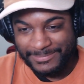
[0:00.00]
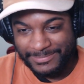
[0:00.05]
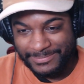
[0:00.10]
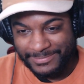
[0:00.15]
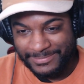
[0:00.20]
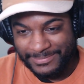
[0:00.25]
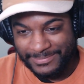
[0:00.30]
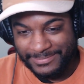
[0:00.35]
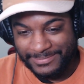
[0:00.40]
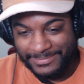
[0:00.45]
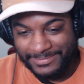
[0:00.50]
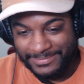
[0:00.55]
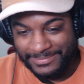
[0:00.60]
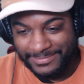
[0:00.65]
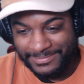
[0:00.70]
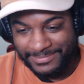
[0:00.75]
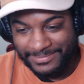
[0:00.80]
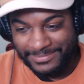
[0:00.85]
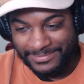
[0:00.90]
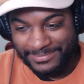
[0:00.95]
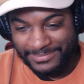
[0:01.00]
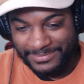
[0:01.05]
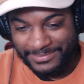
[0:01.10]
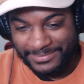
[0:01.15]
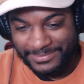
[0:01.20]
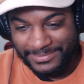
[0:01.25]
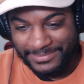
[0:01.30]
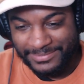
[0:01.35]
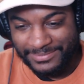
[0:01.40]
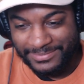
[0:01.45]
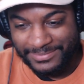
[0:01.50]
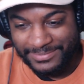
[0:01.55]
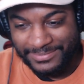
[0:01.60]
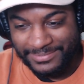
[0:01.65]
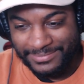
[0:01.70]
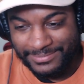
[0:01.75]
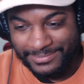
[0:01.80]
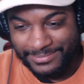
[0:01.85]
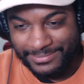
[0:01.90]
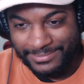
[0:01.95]

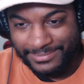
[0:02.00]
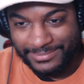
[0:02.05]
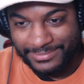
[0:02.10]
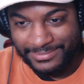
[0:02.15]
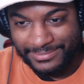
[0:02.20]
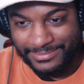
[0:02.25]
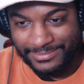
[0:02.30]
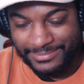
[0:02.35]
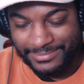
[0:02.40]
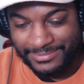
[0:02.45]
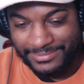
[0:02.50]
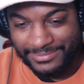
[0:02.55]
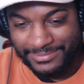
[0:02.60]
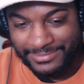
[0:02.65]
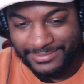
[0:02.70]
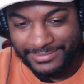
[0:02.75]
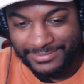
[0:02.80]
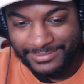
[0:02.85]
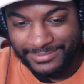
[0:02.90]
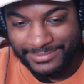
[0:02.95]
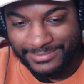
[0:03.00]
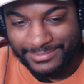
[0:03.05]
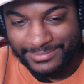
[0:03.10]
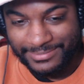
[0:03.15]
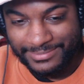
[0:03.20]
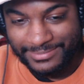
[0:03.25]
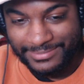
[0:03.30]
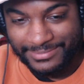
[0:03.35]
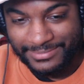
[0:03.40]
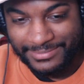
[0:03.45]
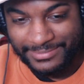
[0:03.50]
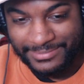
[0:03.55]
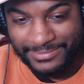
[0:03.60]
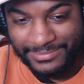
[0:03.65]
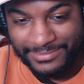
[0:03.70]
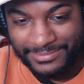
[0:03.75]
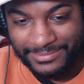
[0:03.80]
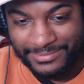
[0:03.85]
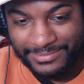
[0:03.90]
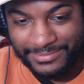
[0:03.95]

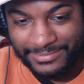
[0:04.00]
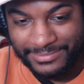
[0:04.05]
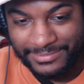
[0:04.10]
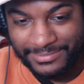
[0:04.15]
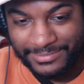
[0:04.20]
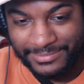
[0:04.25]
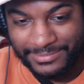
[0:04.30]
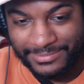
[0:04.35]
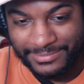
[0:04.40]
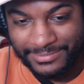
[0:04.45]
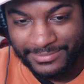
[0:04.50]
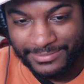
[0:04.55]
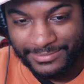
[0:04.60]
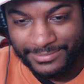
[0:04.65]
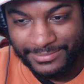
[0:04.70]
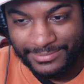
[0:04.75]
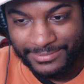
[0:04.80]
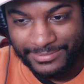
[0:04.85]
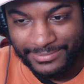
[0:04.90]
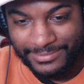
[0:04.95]
No one is speaking in this clip.